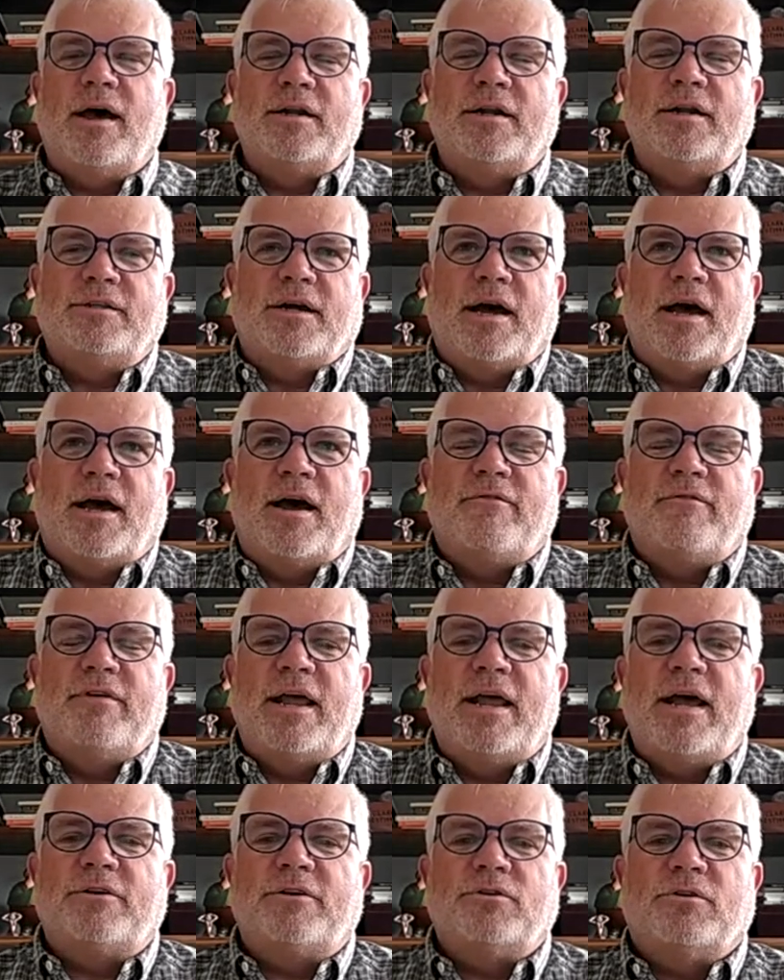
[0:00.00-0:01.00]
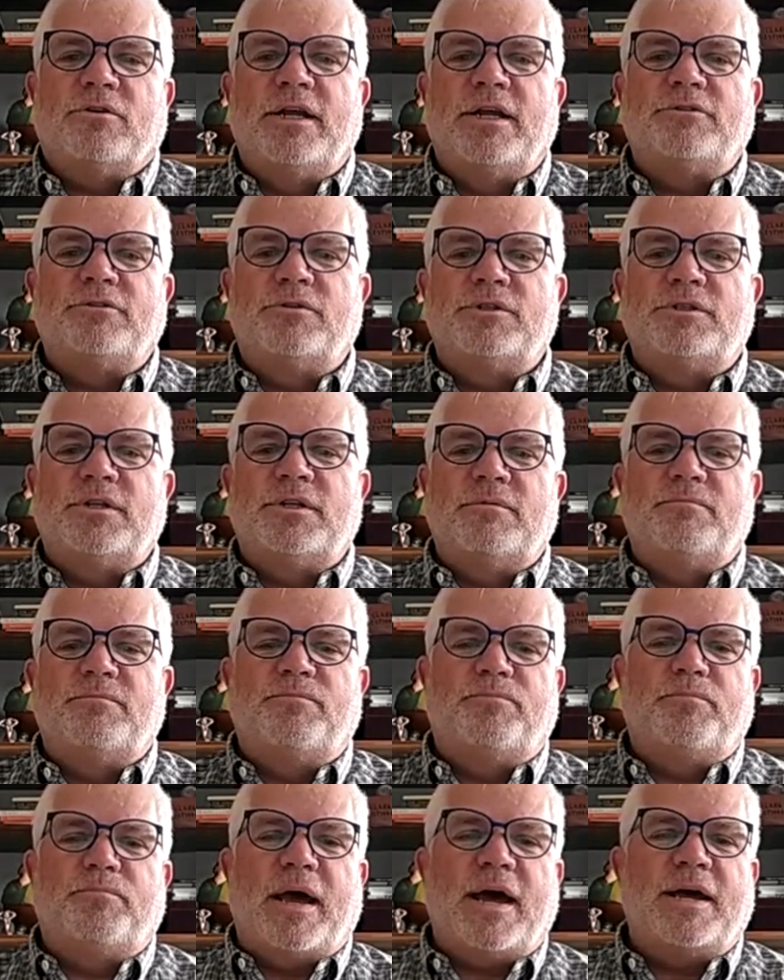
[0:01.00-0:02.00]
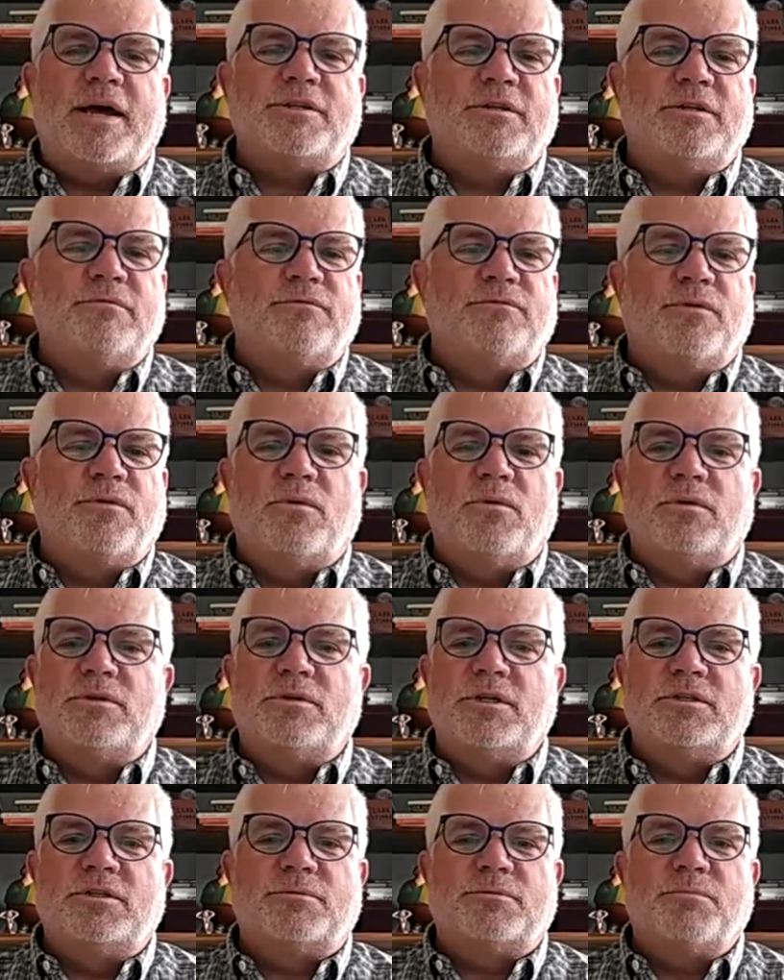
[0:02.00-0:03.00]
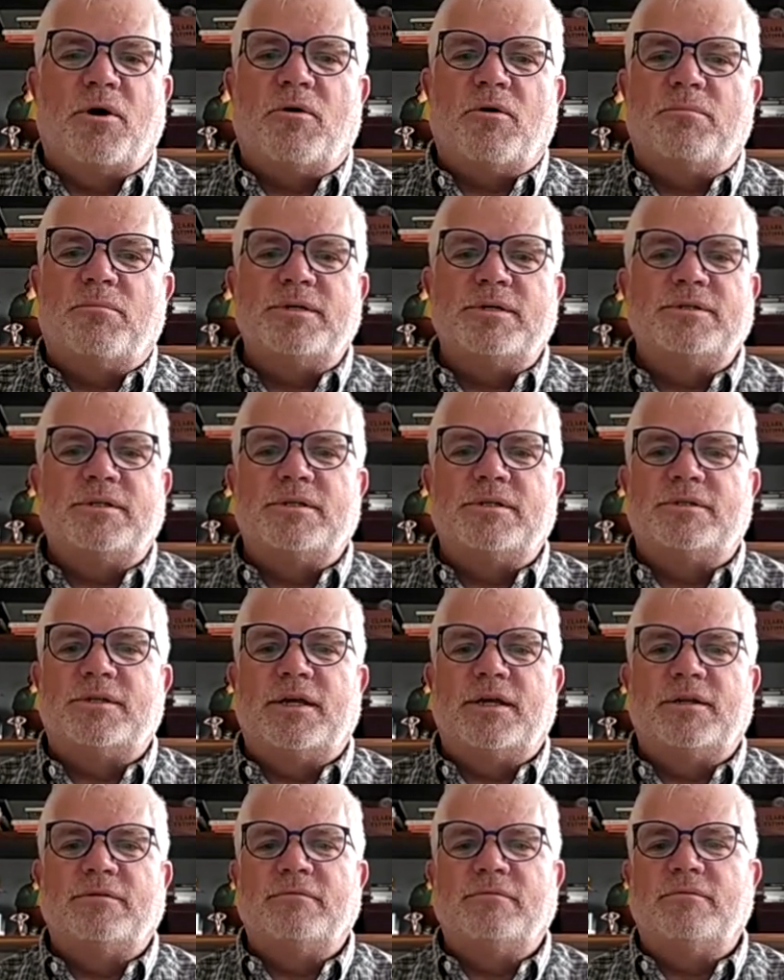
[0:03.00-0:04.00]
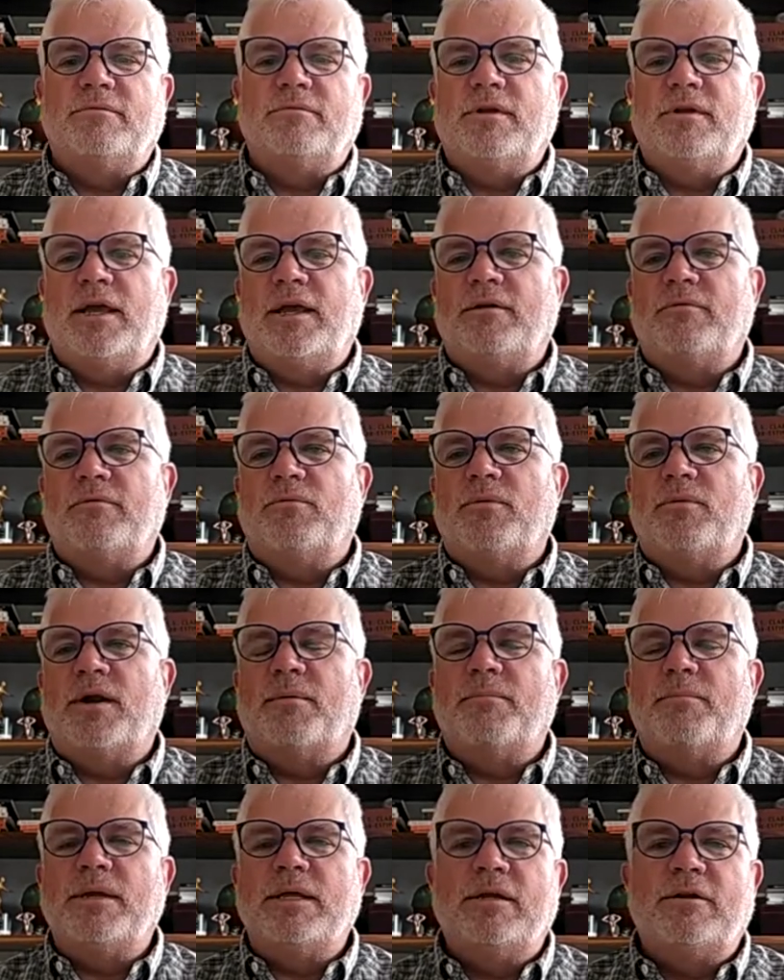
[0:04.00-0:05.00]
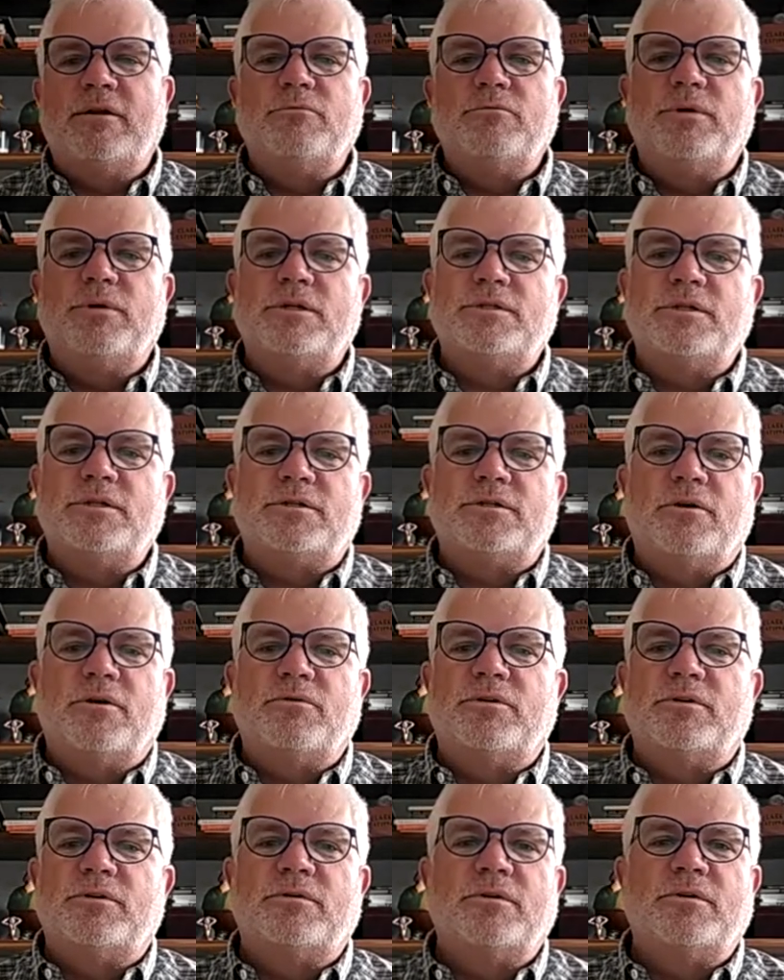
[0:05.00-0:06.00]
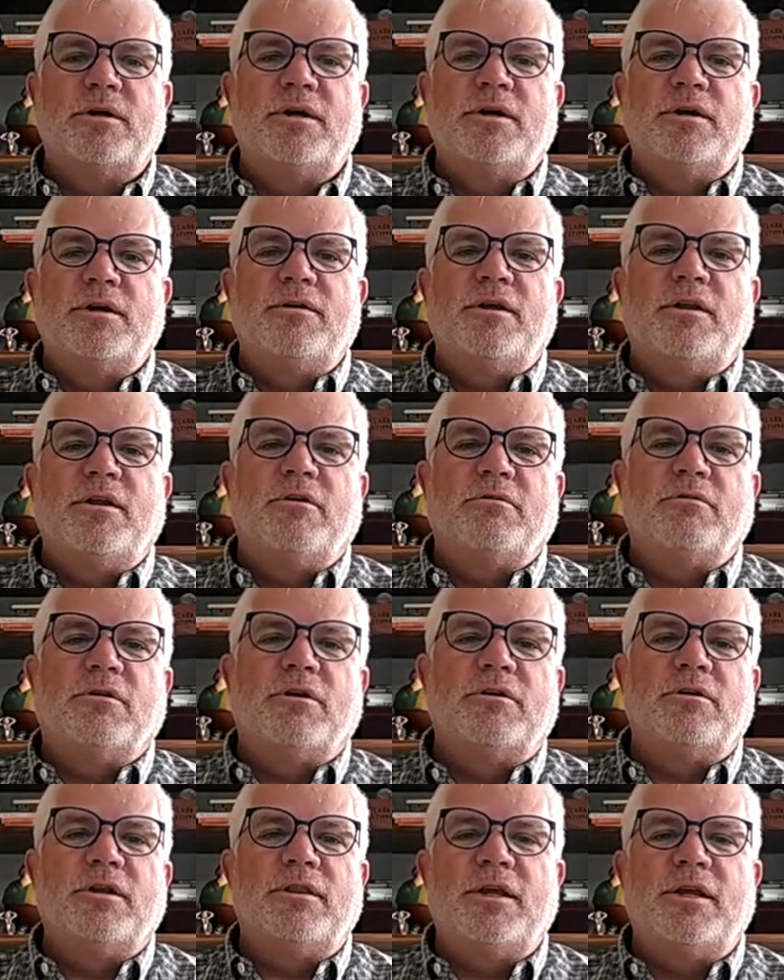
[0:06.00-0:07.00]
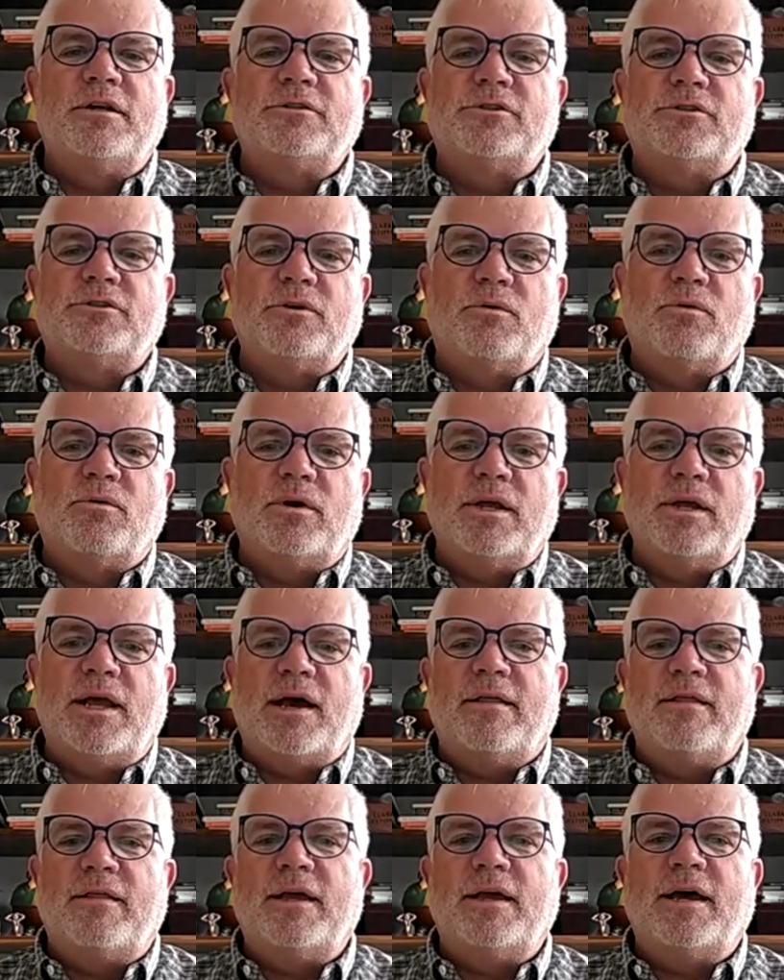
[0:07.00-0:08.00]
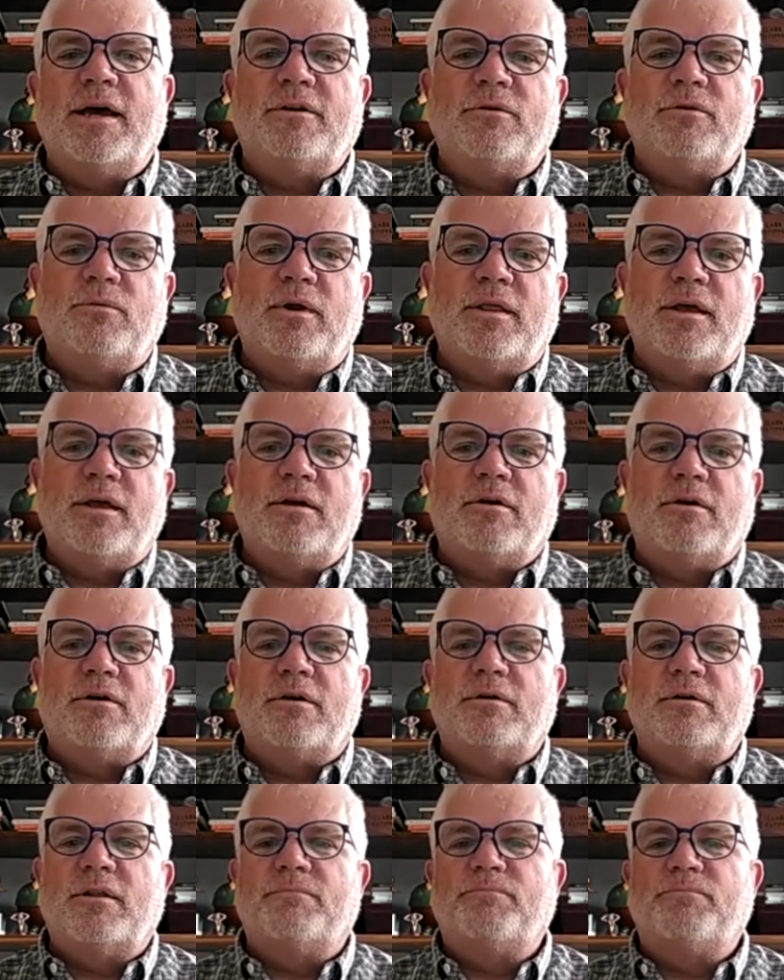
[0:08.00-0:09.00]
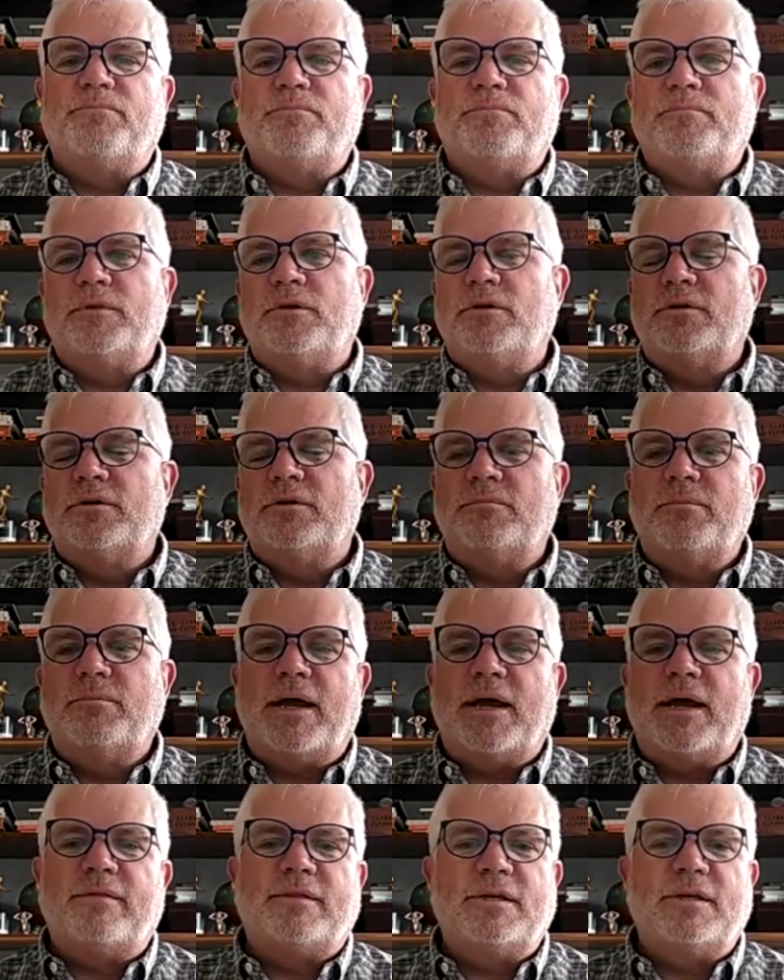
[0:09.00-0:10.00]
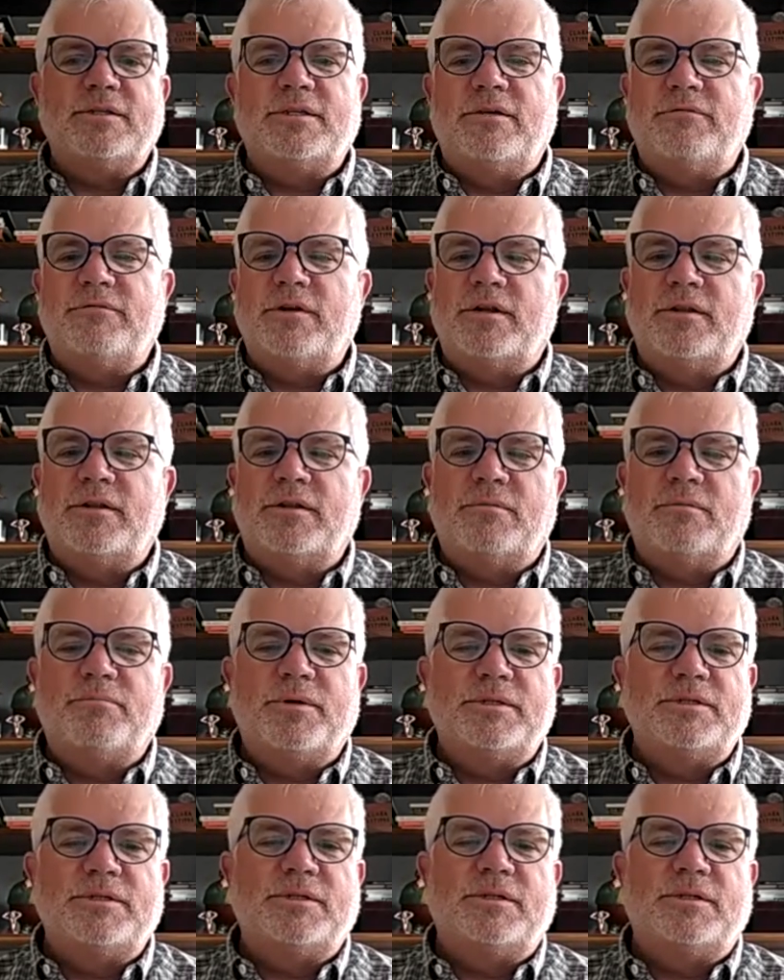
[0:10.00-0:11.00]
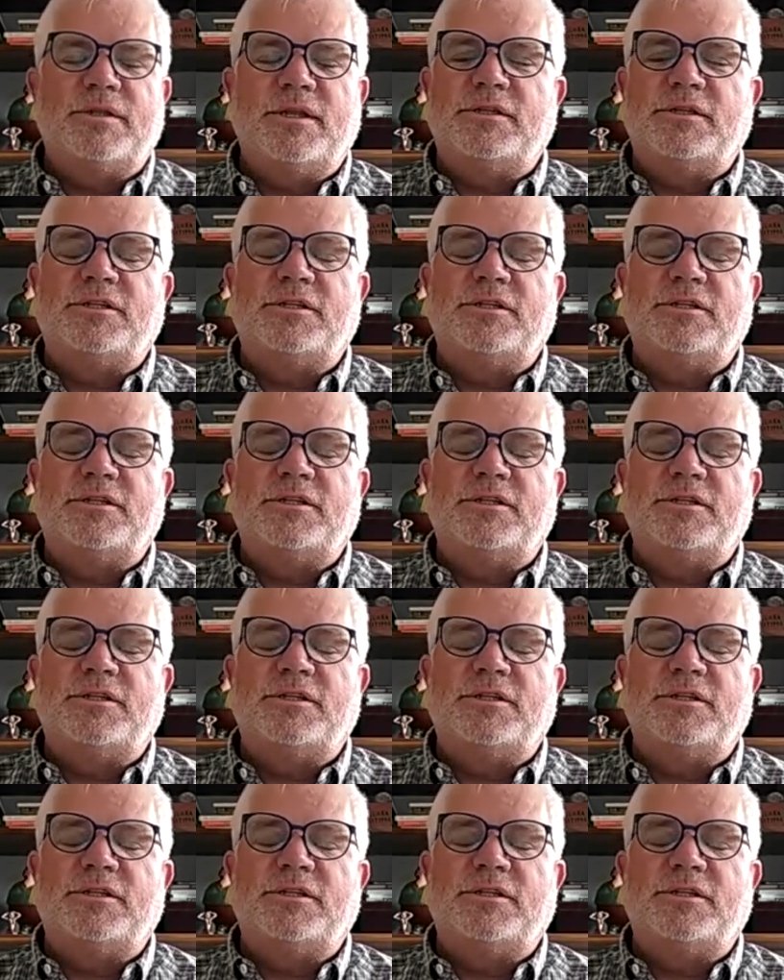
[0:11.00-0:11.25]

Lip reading: have a natural interest and passion for just small business, and when I meet a new business owner, learning their story, how they got to where they are, the good and bad things they've done in their business.